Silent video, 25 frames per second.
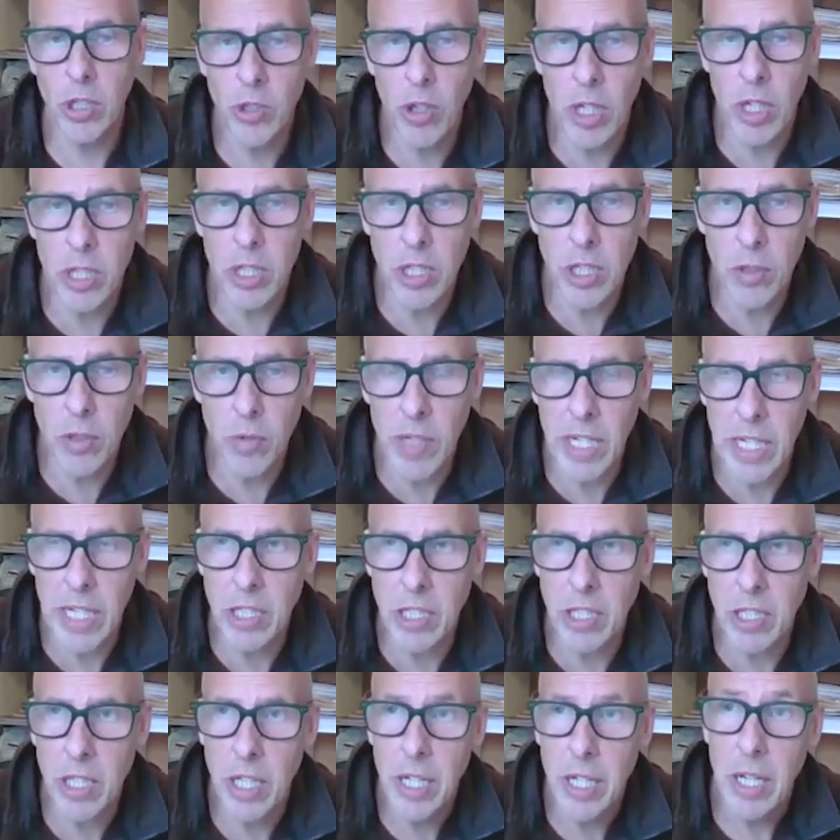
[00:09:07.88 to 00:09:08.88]
trying to
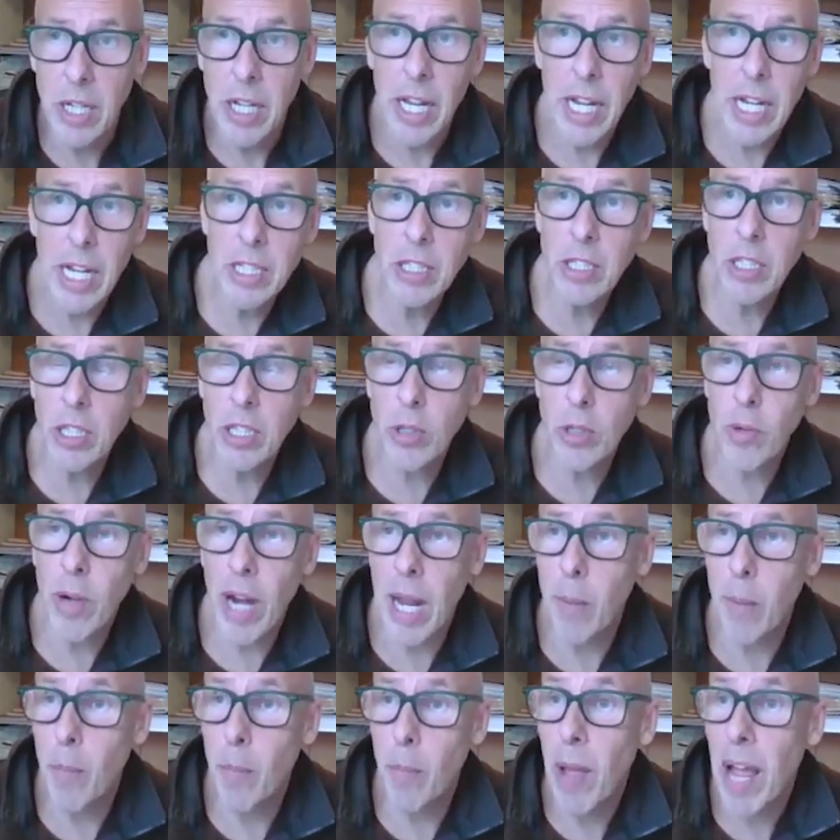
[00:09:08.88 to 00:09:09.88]
reach.
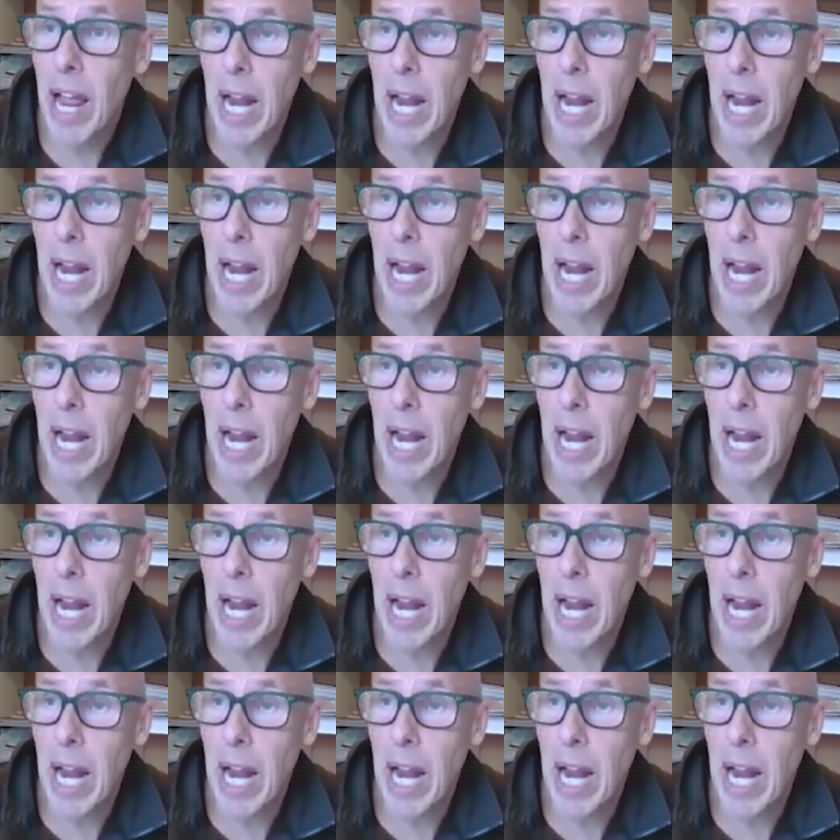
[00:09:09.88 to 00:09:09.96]
Instagram,